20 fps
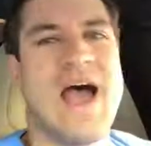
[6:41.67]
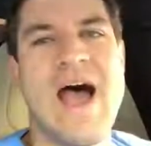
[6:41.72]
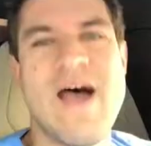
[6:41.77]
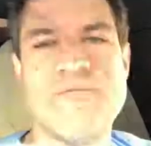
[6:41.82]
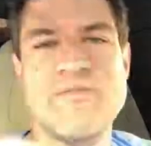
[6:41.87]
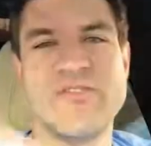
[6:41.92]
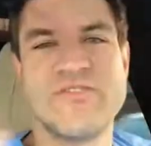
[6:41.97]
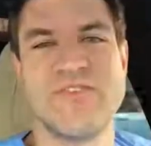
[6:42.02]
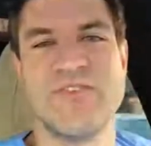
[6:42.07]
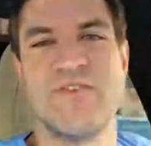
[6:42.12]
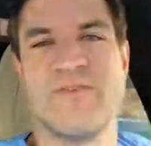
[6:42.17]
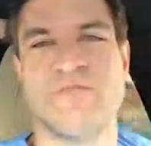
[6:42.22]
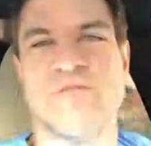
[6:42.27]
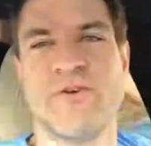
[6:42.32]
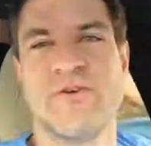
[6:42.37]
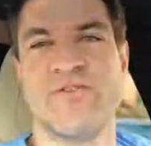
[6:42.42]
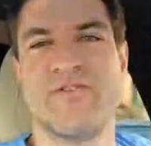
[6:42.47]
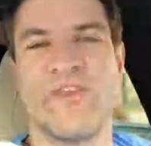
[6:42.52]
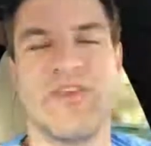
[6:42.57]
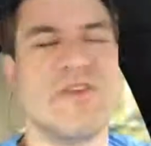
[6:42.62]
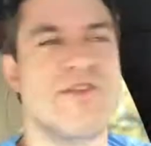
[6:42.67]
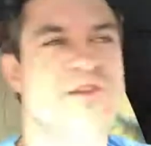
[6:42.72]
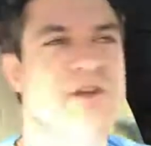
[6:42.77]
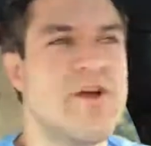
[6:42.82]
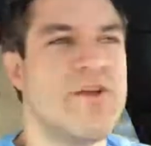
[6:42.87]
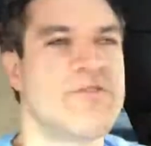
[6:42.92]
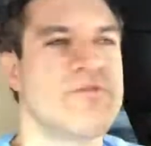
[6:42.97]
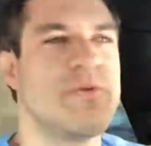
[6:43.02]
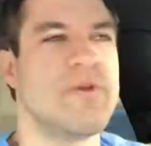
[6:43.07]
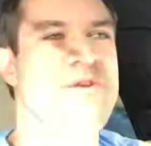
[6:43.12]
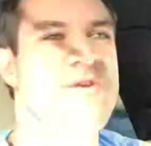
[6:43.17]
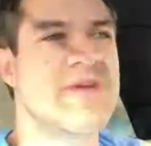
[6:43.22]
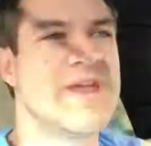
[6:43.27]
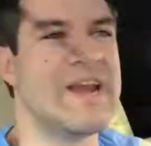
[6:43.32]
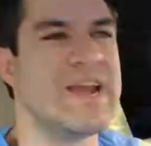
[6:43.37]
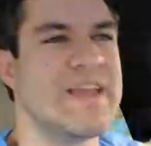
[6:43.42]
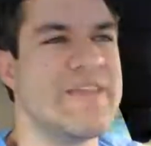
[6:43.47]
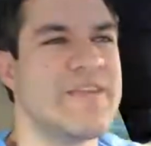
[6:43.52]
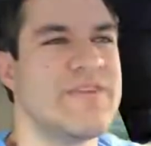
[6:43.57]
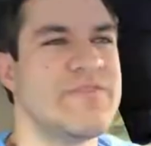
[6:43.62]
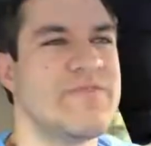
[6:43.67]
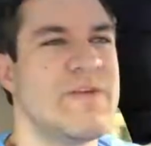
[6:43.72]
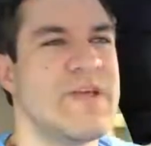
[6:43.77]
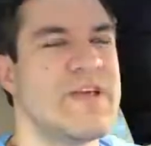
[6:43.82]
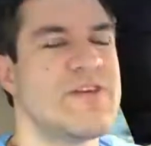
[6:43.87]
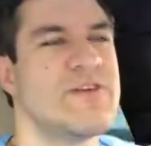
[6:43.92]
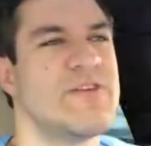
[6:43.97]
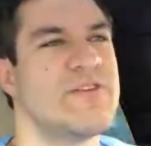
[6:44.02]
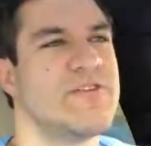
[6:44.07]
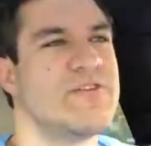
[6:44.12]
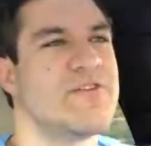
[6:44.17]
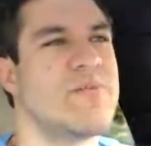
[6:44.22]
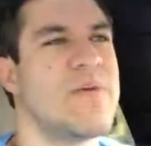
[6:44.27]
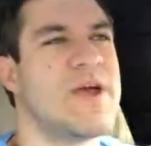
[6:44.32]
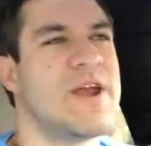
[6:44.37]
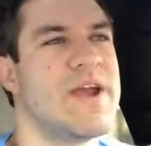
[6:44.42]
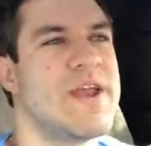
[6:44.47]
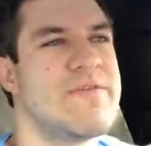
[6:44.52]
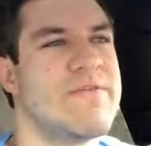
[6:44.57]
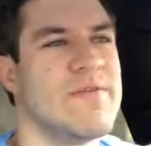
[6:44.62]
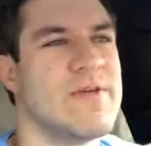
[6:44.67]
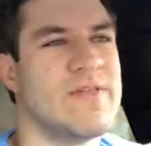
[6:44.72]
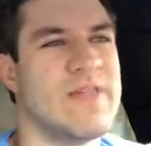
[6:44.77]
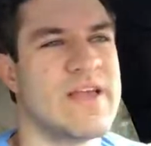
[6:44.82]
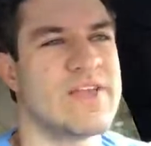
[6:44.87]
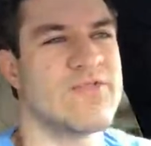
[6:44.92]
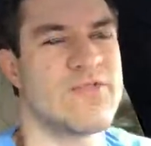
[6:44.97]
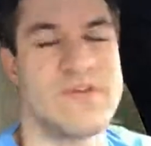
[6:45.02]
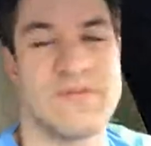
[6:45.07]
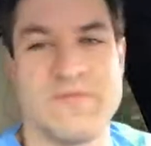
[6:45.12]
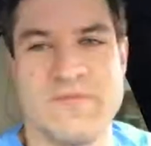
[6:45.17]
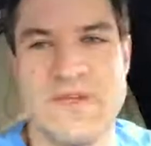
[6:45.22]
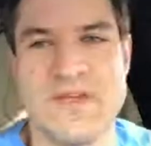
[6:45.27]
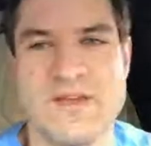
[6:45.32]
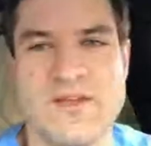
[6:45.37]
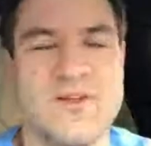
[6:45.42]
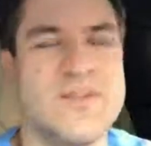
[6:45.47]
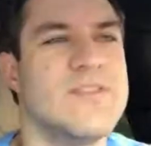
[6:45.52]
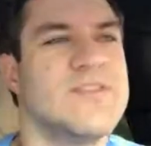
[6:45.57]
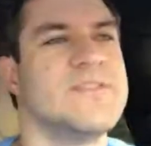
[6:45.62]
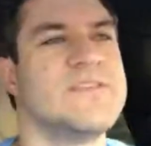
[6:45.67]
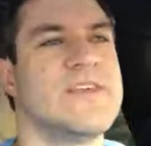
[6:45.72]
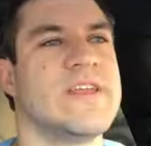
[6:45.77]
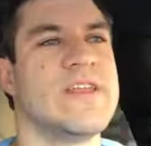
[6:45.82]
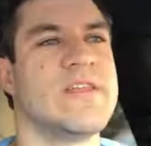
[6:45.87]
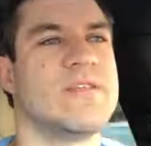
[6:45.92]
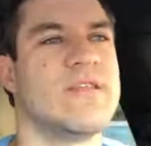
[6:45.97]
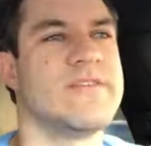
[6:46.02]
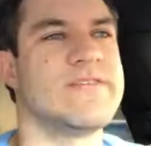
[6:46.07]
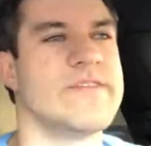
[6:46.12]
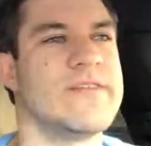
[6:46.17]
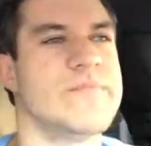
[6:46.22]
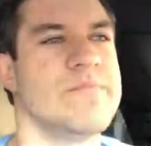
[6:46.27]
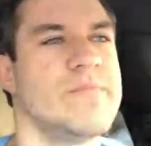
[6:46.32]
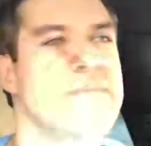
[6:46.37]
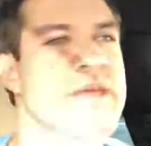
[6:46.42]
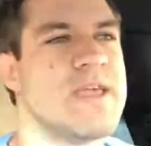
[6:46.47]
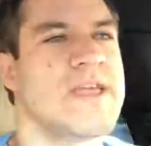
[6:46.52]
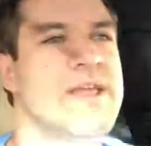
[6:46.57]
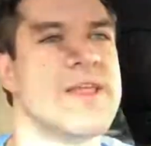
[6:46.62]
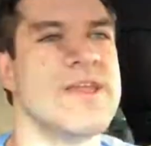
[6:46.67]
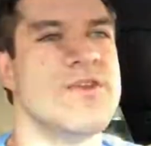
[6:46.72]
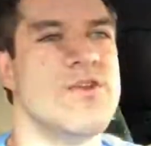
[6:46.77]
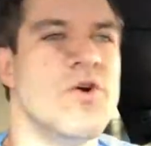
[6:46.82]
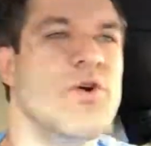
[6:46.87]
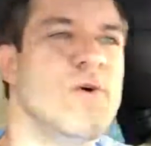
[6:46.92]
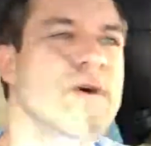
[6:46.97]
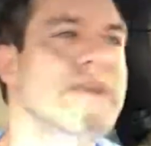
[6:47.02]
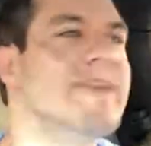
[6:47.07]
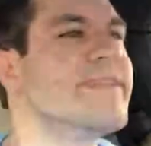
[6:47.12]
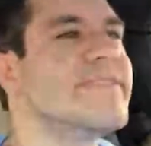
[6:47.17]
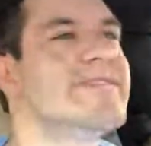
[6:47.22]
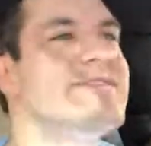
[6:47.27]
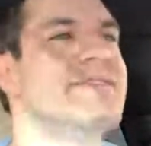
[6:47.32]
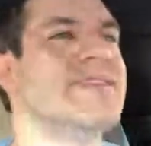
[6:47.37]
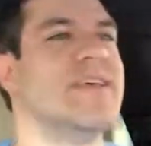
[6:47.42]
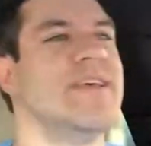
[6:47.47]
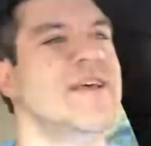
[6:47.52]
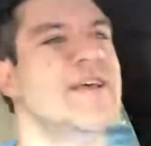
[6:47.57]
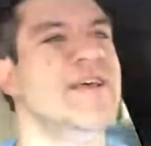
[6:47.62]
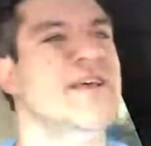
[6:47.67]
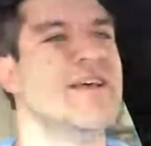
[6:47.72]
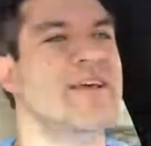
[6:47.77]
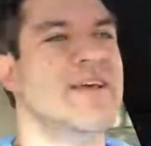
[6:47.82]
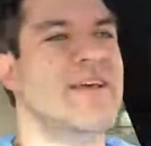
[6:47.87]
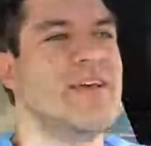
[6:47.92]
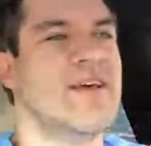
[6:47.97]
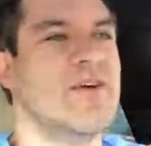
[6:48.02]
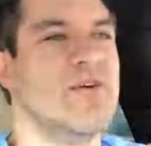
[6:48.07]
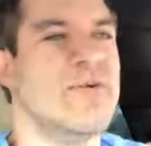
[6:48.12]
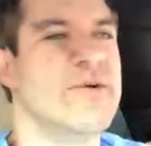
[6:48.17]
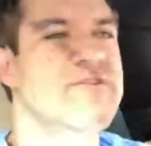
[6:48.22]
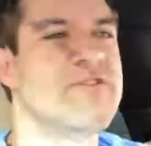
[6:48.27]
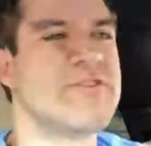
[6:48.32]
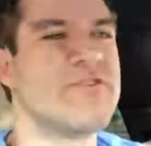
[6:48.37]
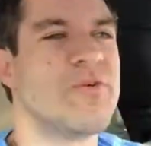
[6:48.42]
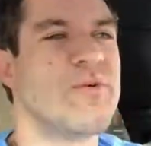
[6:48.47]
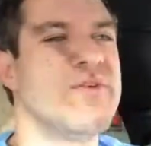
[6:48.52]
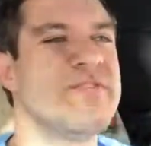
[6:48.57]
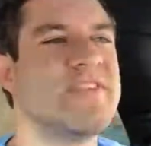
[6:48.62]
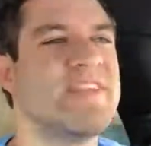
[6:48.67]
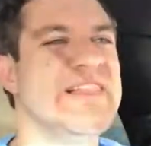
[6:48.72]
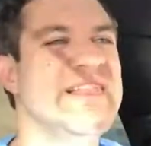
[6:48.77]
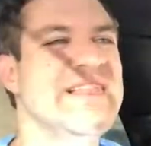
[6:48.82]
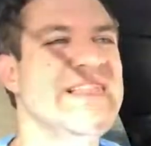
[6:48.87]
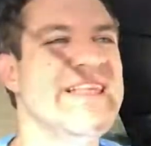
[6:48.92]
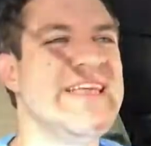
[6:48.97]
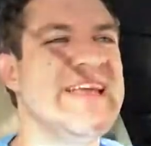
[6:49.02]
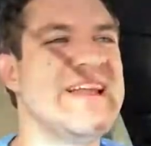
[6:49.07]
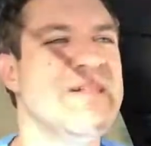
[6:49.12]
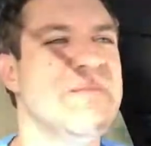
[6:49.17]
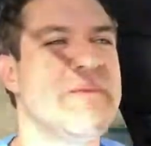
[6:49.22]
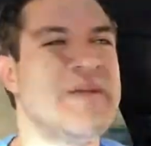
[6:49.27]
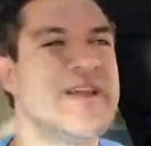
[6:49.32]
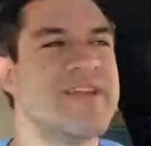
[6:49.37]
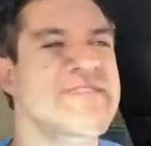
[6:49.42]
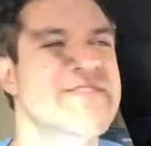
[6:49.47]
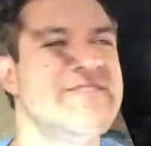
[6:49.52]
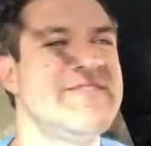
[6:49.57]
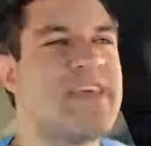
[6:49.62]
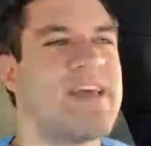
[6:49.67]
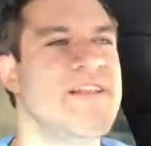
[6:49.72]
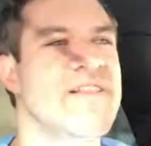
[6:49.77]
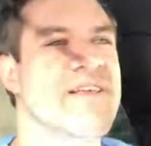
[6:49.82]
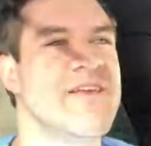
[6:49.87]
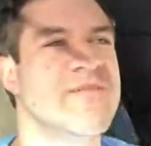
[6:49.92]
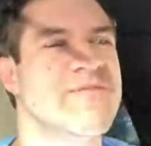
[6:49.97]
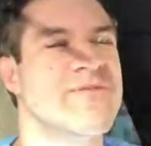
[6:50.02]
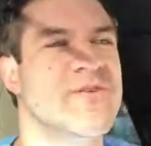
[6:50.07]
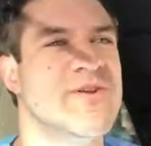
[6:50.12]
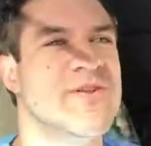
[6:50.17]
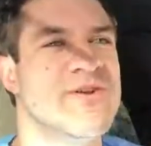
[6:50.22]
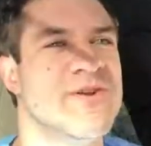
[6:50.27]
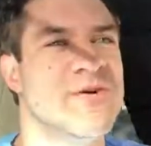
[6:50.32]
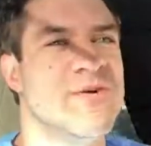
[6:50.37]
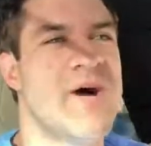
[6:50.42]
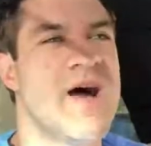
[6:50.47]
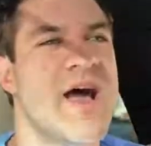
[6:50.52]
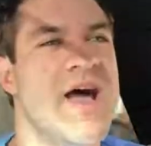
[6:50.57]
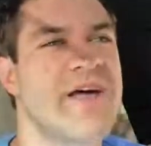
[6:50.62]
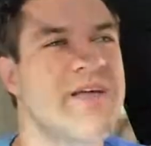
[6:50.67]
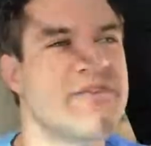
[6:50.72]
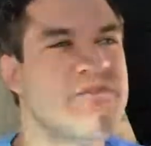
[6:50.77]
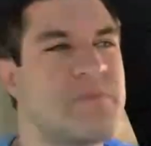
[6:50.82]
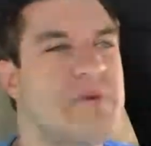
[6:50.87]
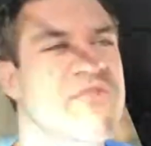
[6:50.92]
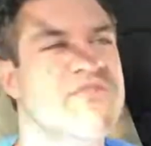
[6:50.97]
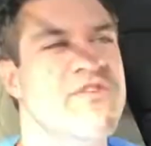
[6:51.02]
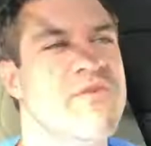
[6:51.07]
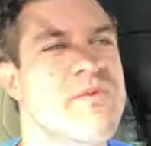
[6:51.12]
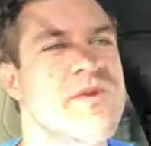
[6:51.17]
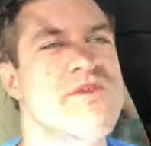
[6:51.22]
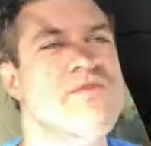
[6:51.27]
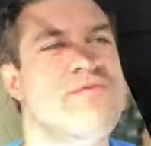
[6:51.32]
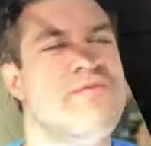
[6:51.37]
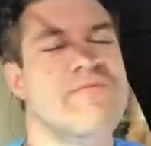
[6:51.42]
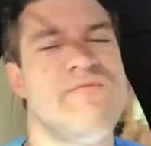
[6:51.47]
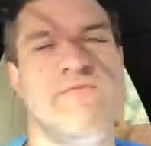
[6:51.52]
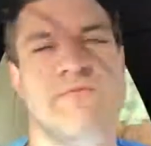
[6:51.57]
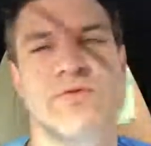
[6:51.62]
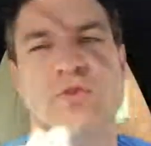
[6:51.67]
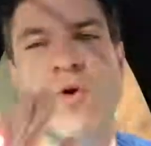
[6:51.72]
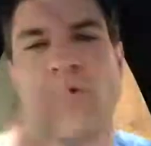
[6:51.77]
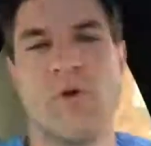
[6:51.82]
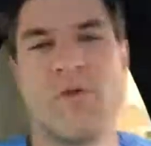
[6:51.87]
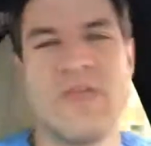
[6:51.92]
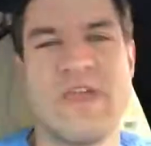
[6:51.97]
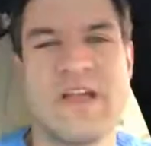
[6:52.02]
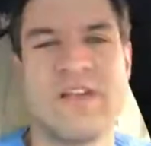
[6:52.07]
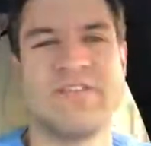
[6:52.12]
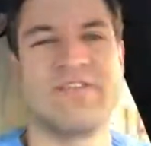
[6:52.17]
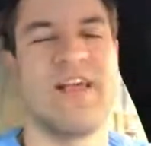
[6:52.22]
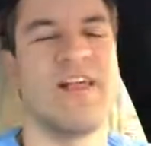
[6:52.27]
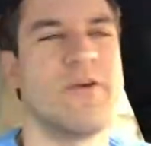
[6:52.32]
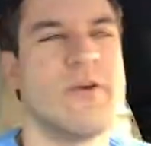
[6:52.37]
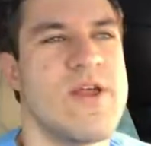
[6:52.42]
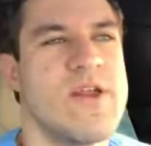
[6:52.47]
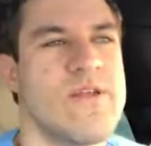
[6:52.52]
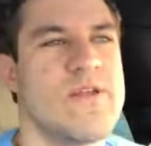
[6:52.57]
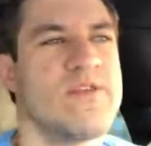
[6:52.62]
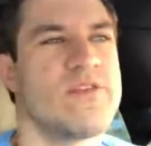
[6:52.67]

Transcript: Obviously, the first thing you notice when you get into this vehicle and just about any electric vehicle is that it doesn't make any noise, which is always a little bit unsettling for a little while, especially when you floor the accelerator.